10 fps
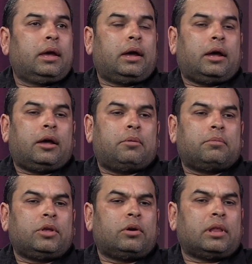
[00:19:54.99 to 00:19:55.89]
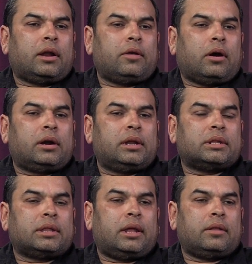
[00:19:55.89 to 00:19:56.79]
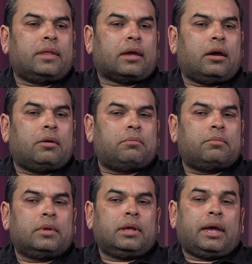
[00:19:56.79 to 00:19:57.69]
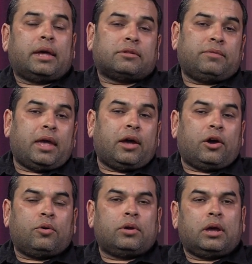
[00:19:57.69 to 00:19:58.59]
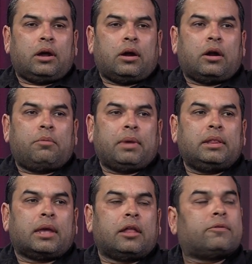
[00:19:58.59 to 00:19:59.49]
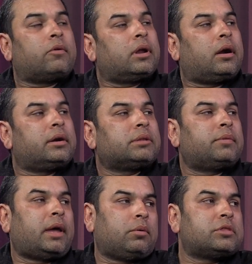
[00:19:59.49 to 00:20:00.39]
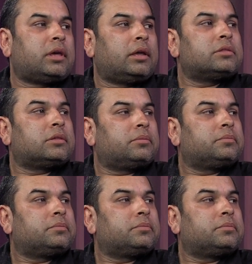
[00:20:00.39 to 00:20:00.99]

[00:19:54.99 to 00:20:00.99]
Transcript: Um, you know, a lot of the artists that, that come as of now uh, are mainly California artists, but that will change.